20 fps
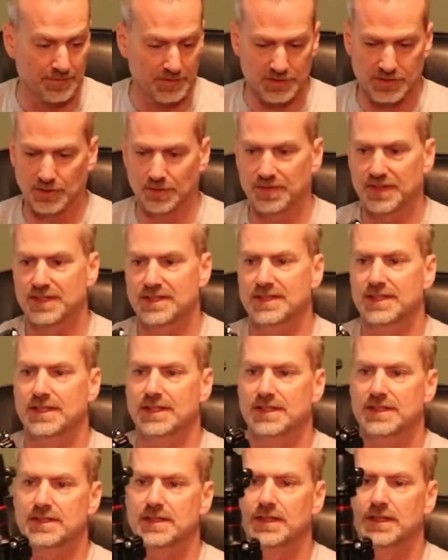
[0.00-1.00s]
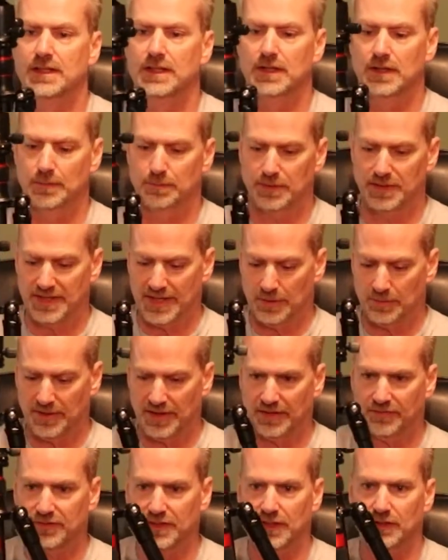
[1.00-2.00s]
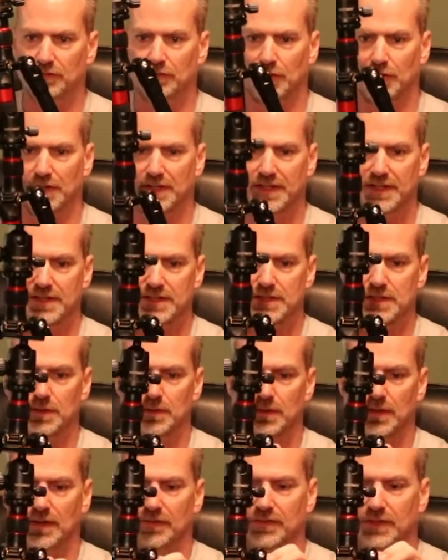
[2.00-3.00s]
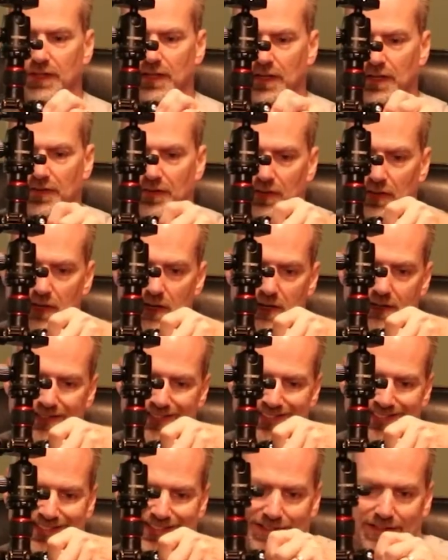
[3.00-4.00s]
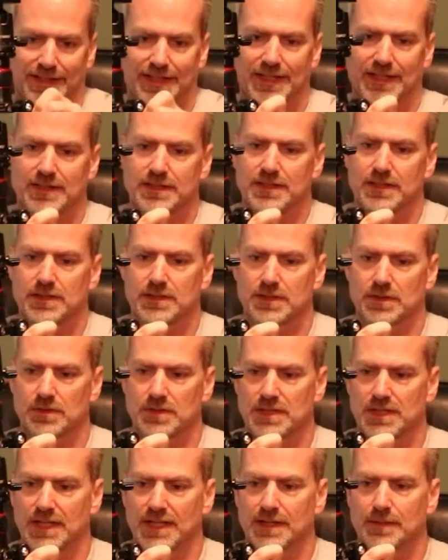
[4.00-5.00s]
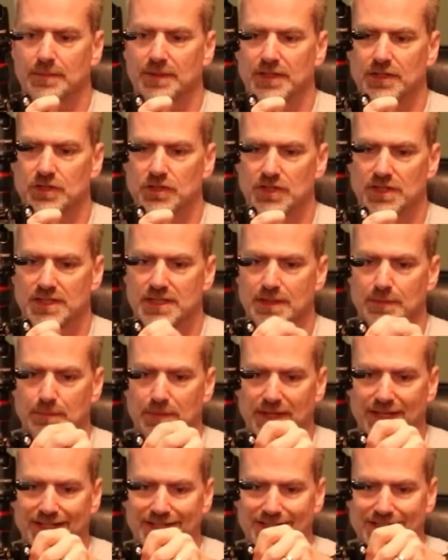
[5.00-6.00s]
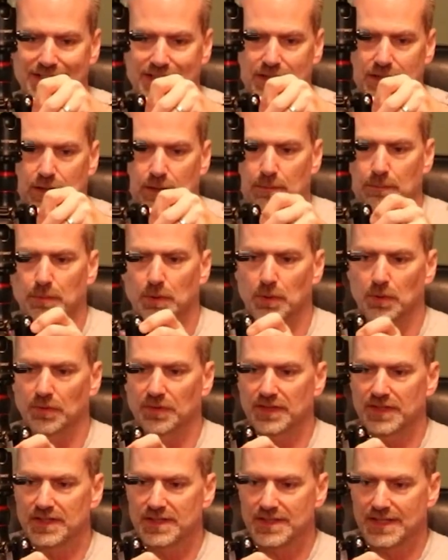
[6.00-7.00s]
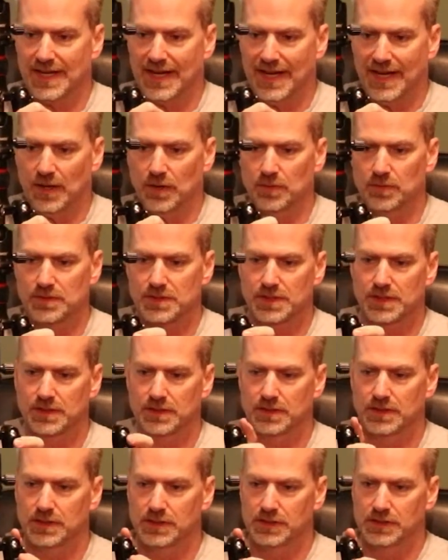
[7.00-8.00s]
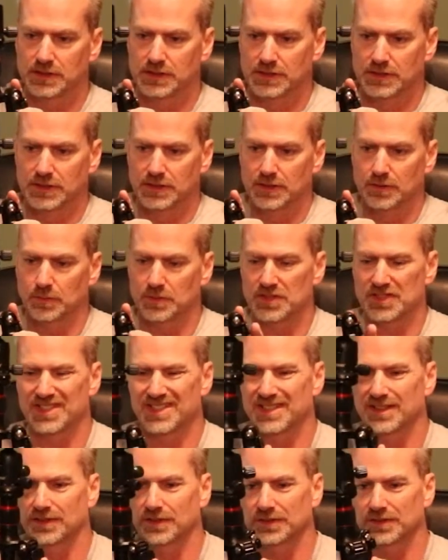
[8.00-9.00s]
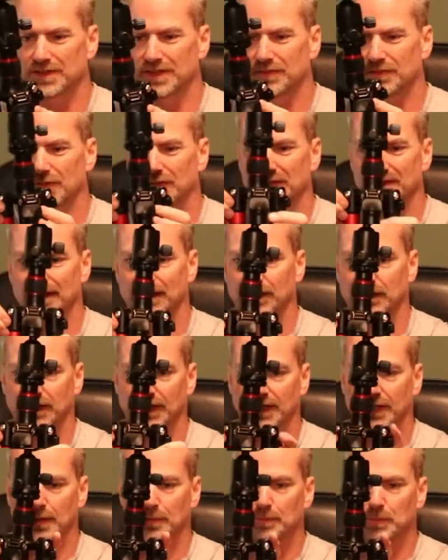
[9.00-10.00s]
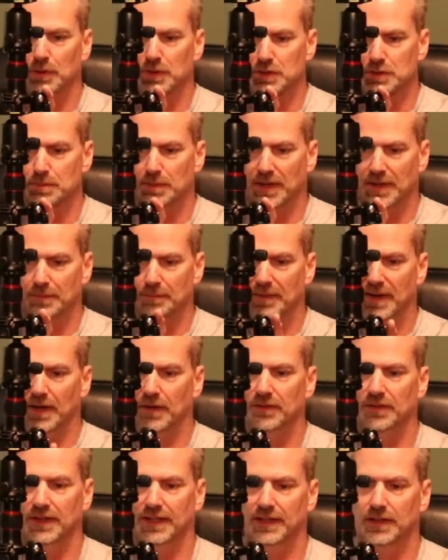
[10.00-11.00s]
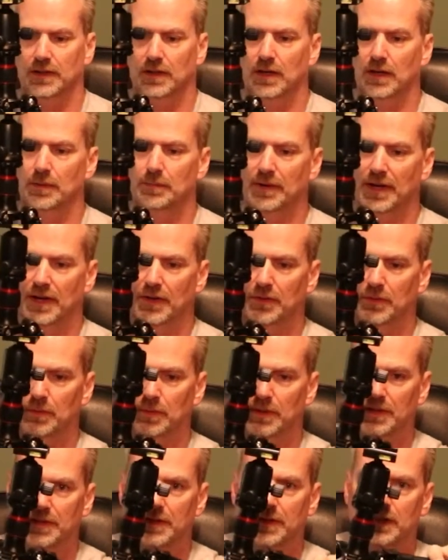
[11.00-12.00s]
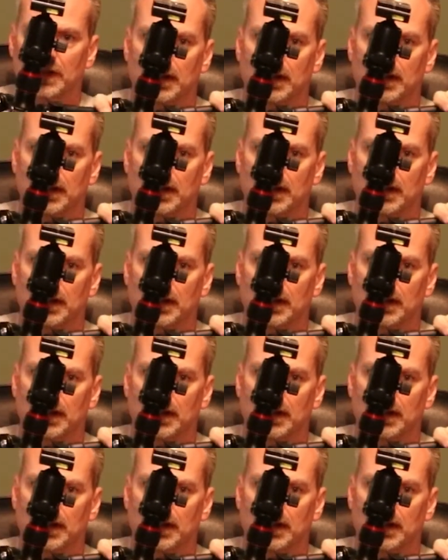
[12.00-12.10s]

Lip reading: so this is, but now we have to invert it, so you have to unlock the legs, so slide them in just a bit, pull these out, which is a little different than like a push button mount like on my other one.